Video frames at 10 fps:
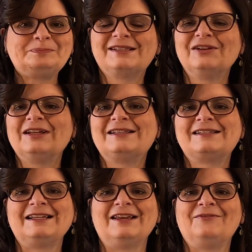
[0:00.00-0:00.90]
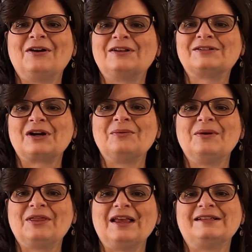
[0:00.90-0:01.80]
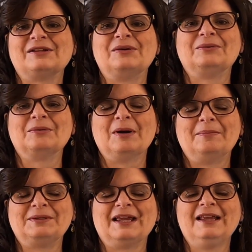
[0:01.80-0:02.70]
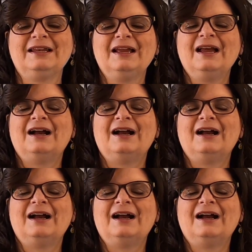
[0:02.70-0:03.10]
So let's see, I'll start with a sewing room update.